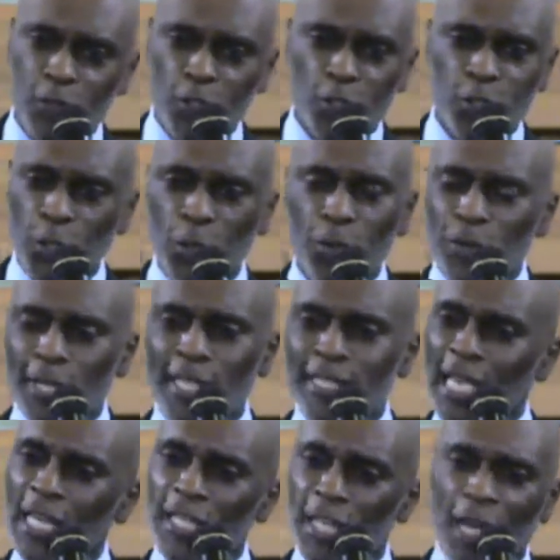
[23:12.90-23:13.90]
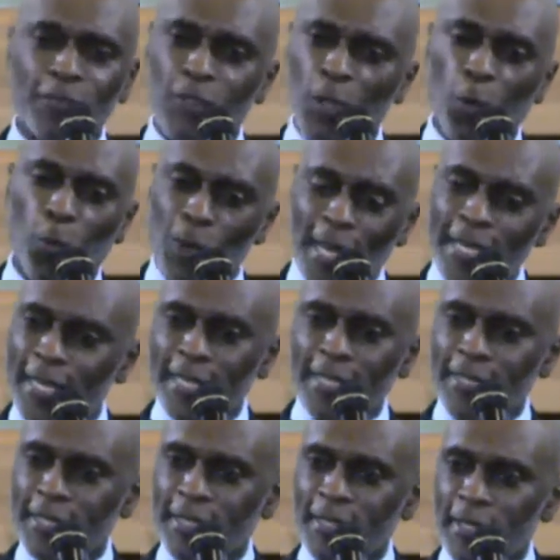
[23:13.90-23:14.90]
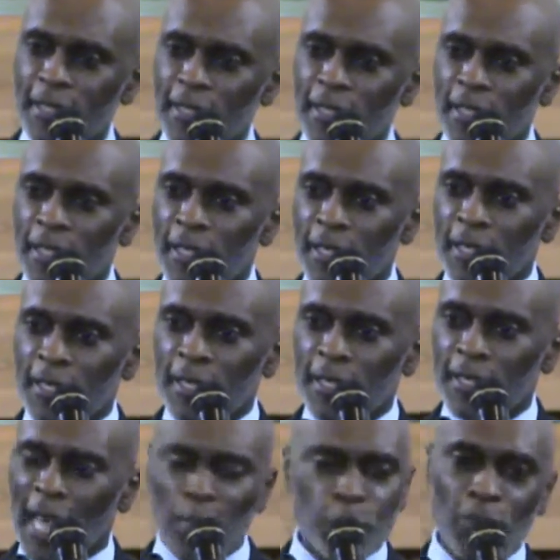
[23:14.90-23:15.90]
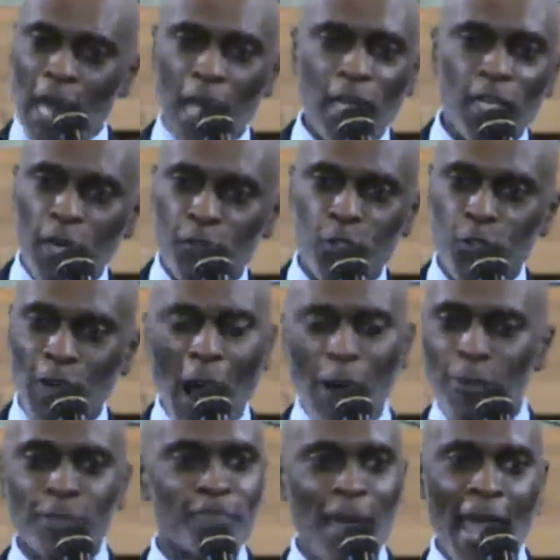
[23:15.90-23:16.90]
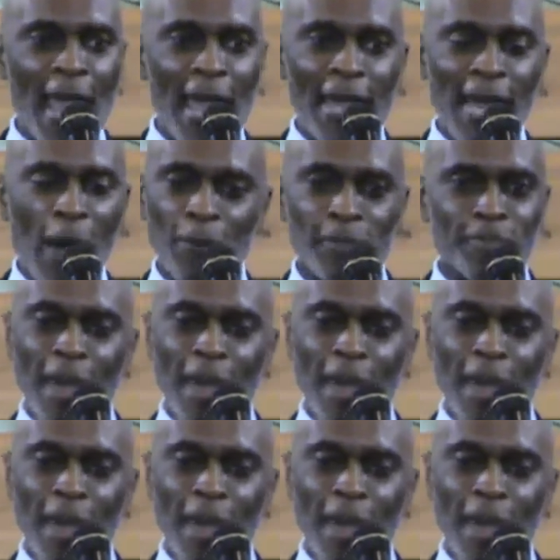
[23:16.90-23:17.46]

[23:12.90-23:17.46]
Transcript: to do is I love to witness. That's what I love to do. I was mad. I was